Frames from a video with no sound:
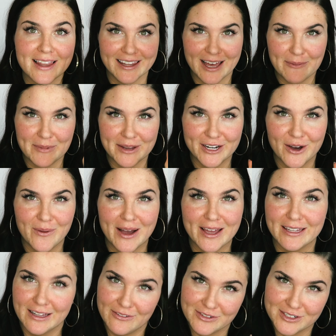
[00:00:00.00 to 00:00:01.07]
let me know.
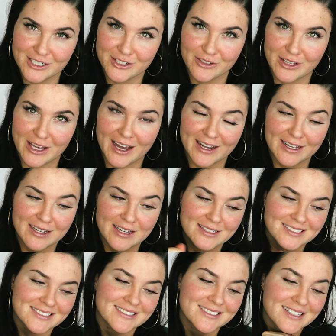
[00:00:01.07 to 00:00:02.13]
I'd love to do that.
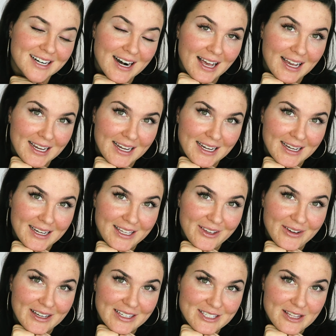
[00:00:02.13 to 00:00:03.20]

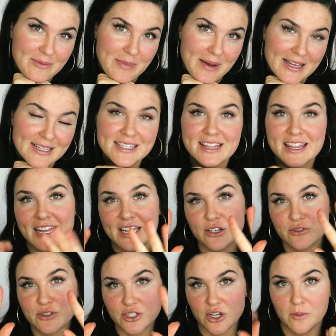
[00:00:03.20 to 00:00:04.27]
You guys are the best. Thank
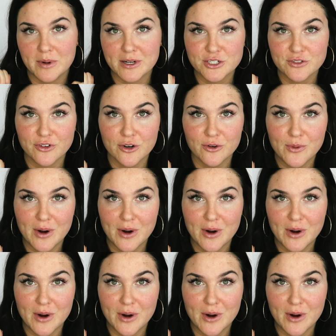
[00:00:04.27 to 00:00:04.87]
you so much for